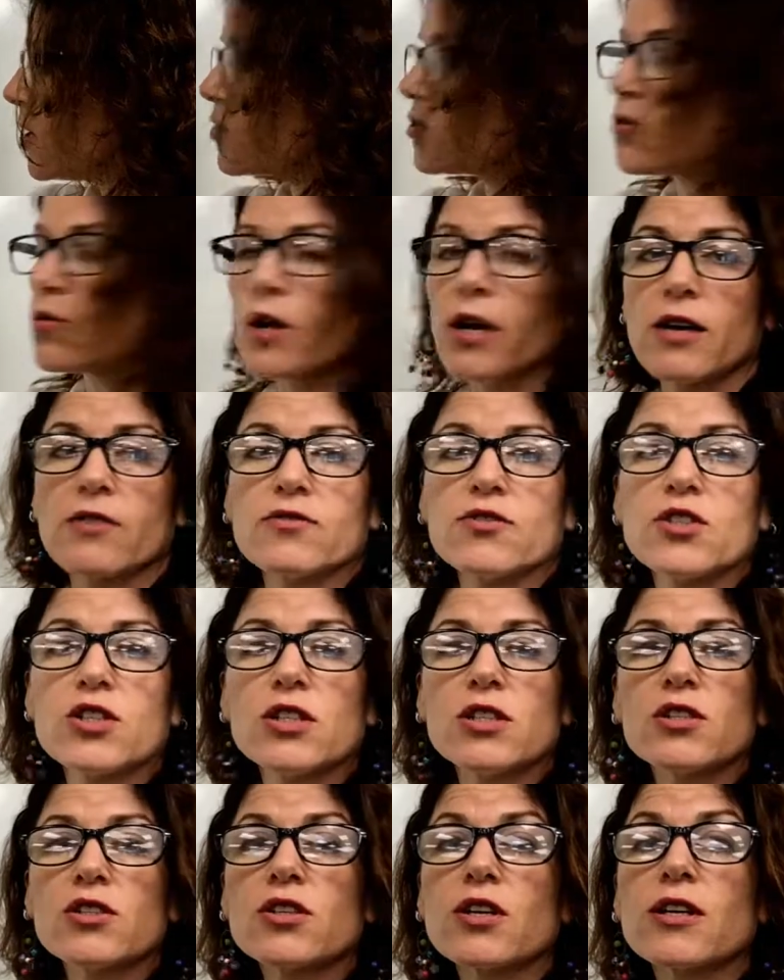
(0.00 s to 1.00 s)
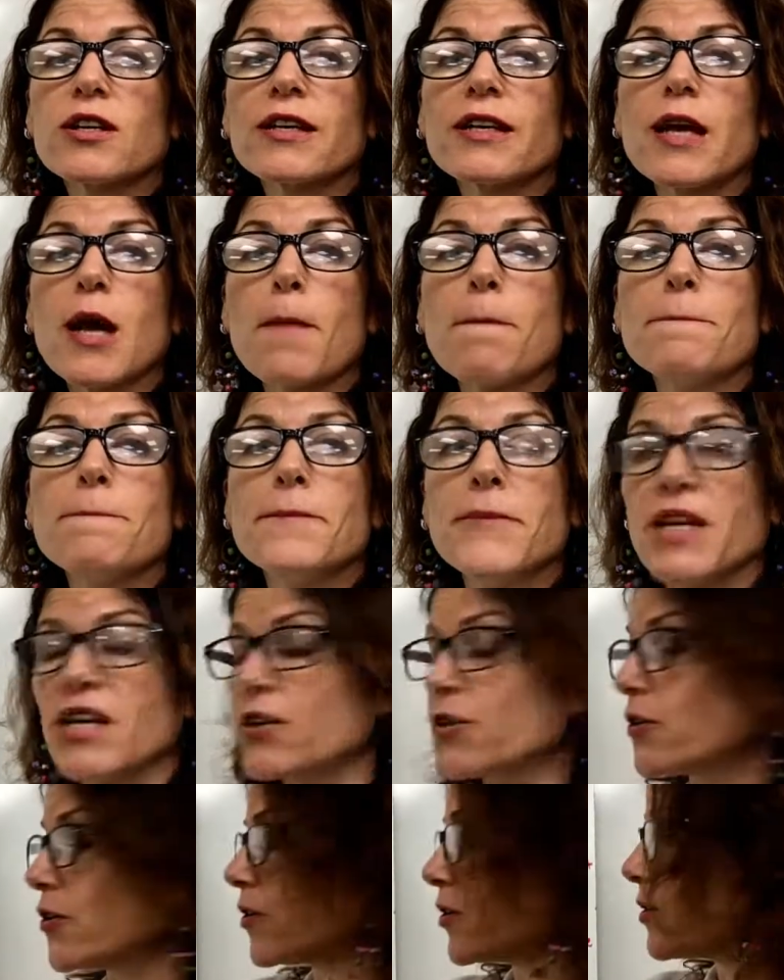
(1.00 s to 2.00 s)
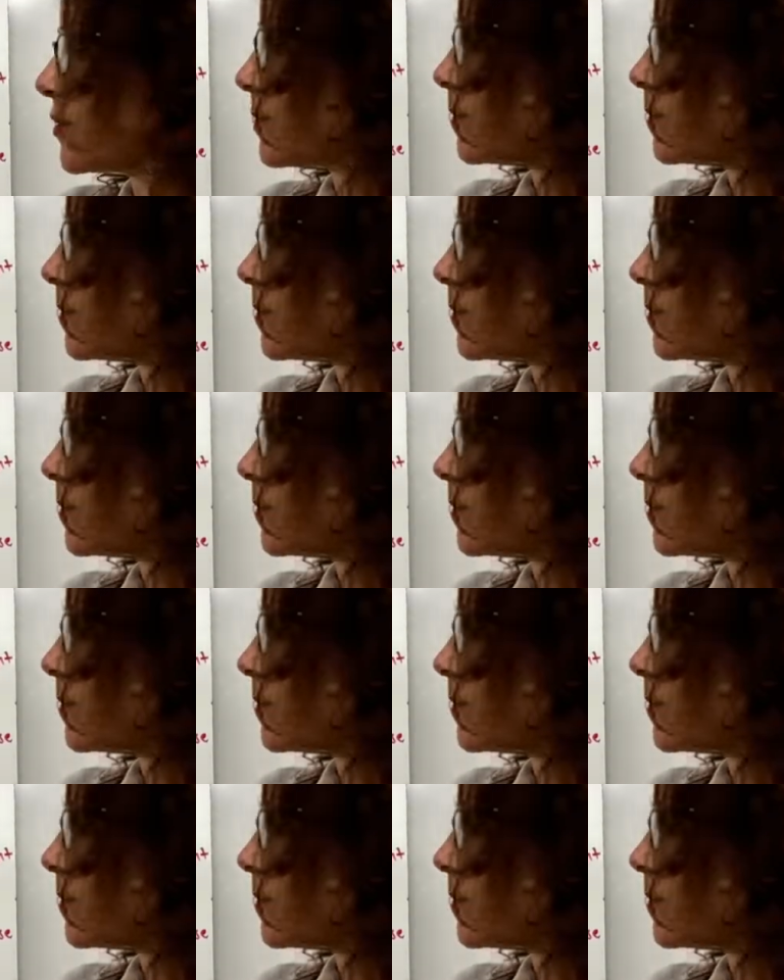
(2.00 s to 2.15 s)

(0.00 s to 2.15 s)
so FG is going to get bigger.